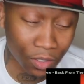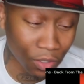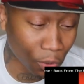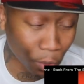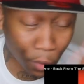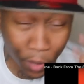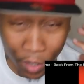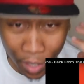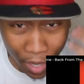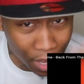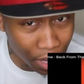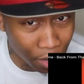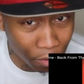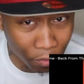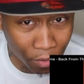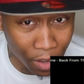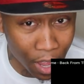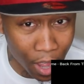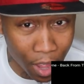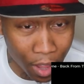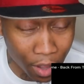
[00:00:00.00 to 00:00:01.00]

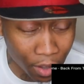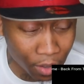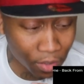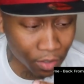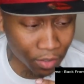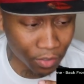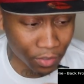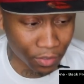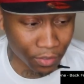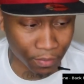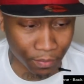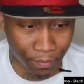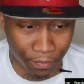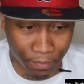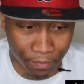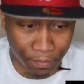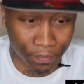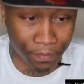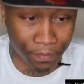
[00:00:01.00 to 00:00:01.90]
Creative guy. Treat the